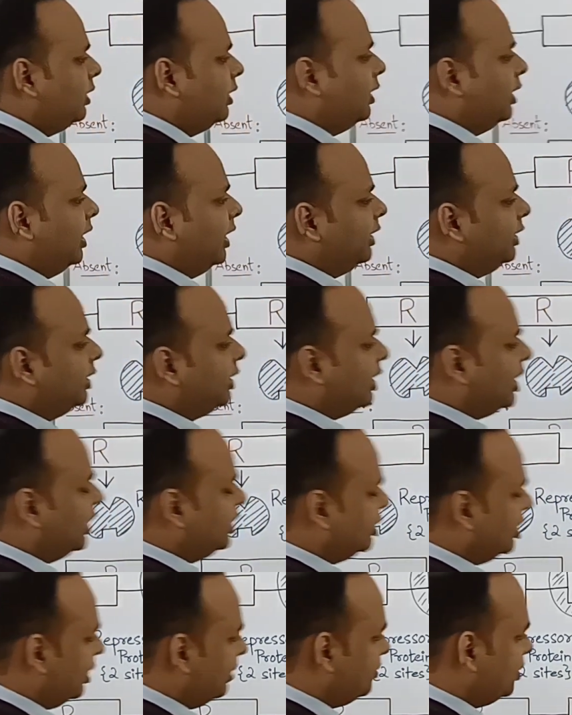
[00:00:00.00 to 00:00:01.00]
and the
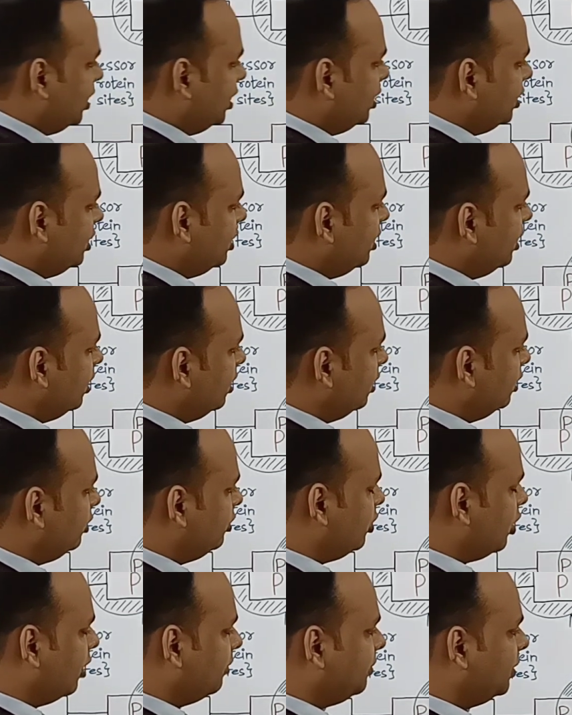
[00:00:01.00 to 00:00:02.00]
transcription is
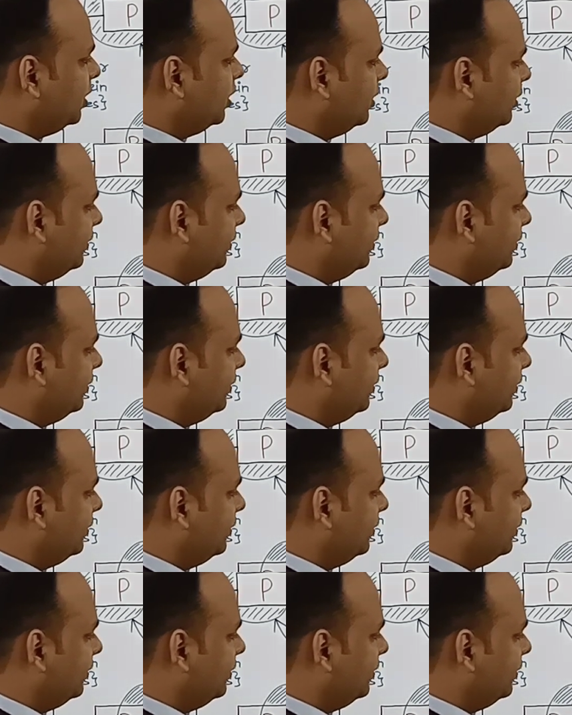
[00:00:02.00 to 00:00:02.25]
stopped.